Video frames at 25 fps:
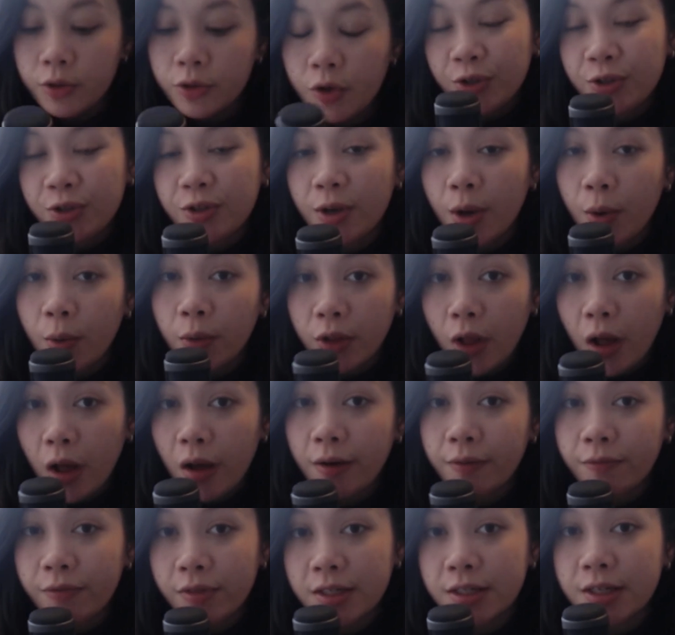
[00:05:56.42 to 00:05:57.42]
So a
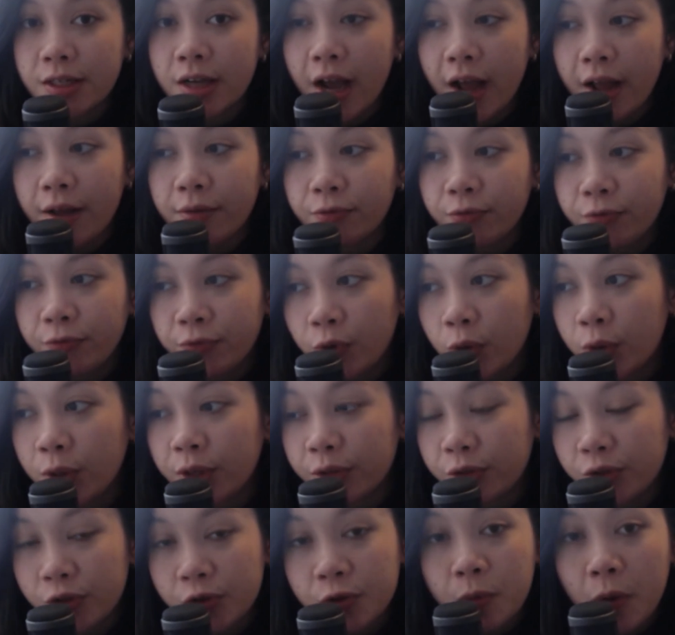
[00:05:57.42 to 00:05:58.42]
lot of the time
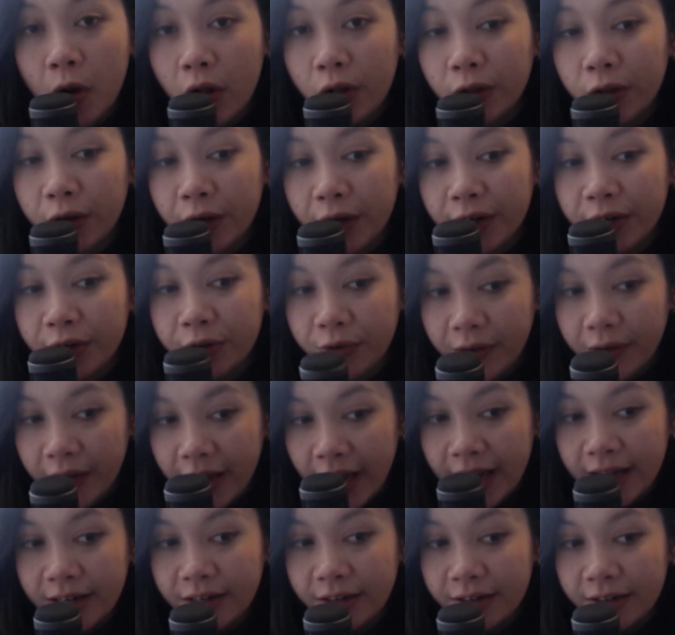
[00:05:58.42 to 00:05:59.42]
for smaller
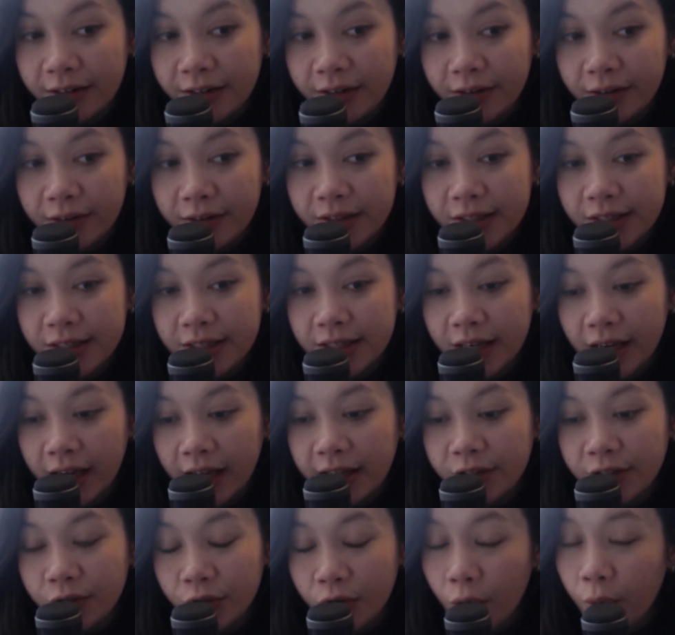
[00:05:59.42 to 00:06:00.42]
creators,
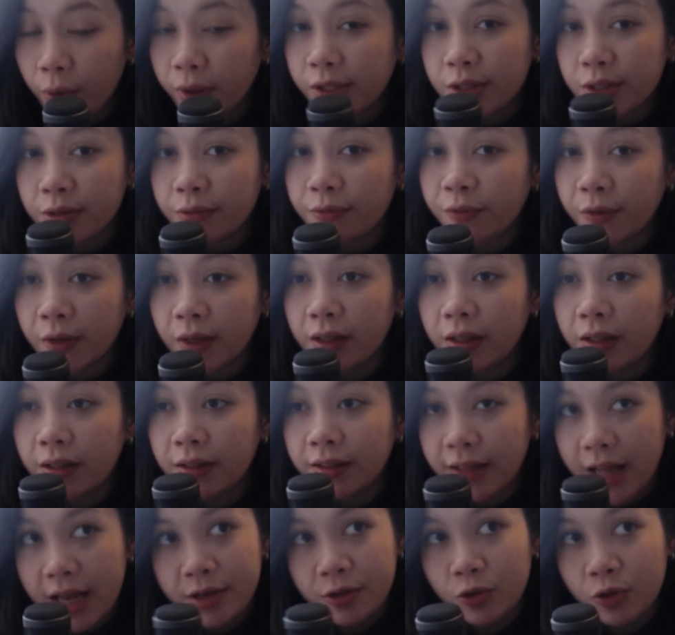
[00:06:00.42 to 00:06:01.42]
it's going to
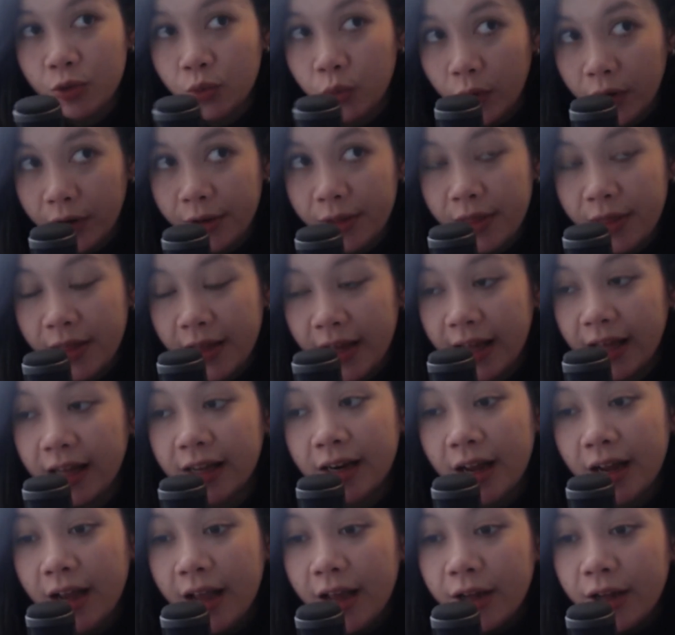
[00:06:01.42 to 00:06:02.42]
feel less worth it